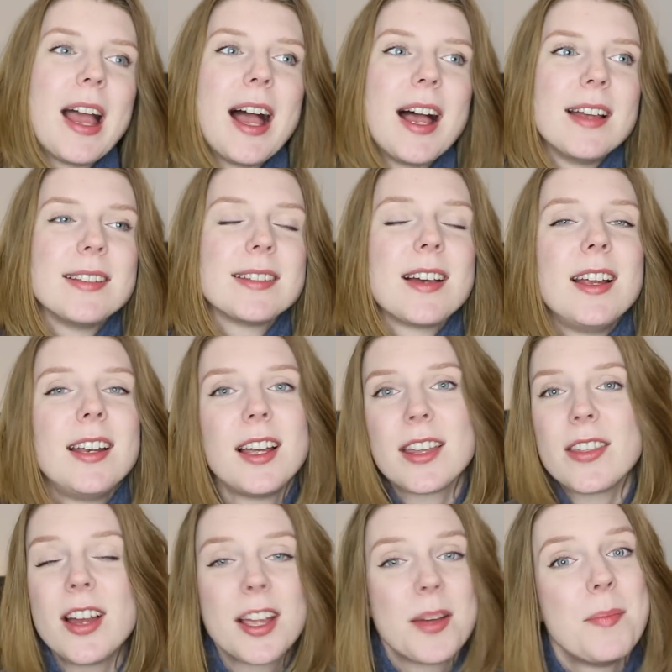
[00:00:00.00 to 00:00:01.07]
and I like
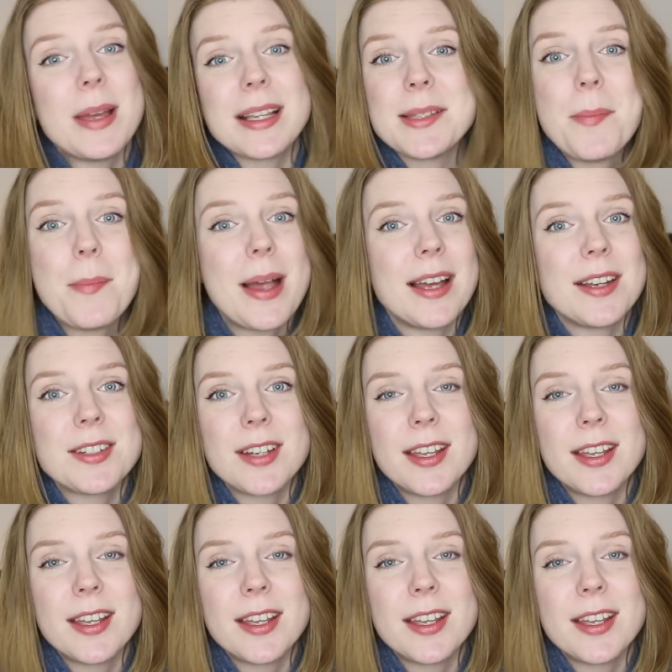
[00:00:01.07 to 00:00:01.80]
that I can mix and match.